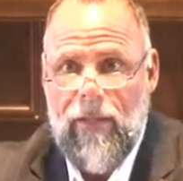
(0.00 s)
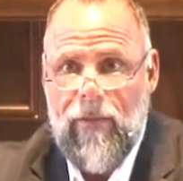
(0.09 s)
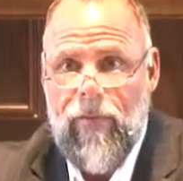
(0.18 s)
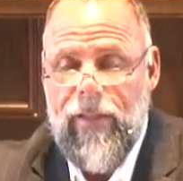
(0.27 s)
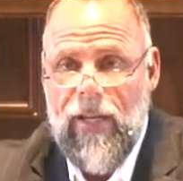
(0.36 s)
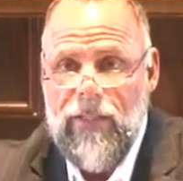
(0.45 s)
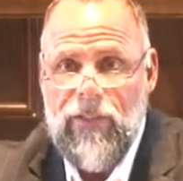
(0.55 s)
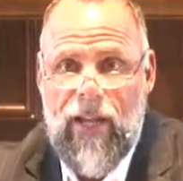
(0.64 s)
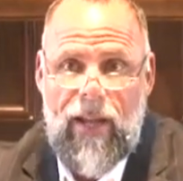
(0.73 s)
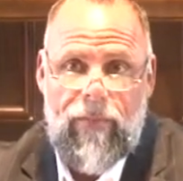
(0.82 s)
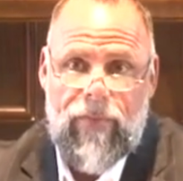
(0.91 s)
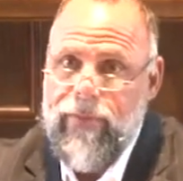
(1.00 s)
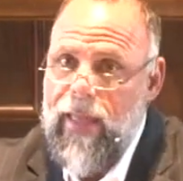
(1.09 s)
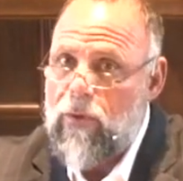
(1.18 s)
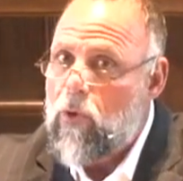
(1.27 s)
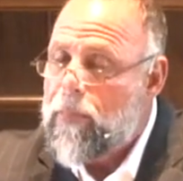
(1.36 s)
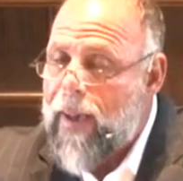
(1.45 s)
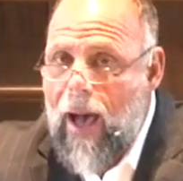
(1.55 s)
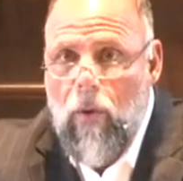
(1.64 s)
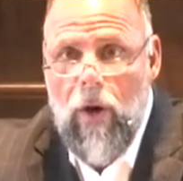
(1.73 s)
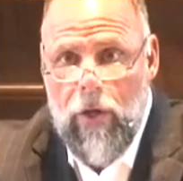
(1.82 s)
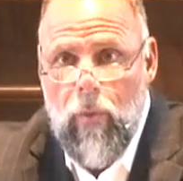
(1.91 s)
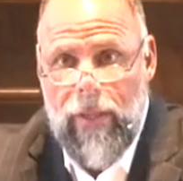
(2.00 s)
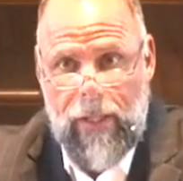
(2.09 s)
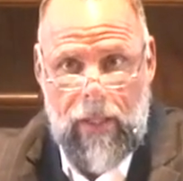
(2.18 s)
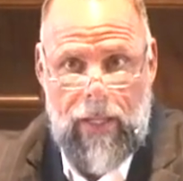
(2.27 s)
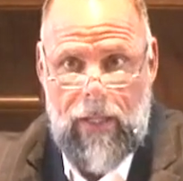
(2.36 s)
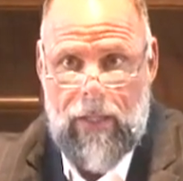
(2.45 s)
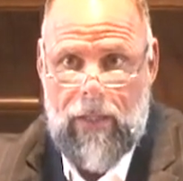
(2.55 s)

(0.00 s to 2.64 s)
For the unsaved, they will bow unwillingly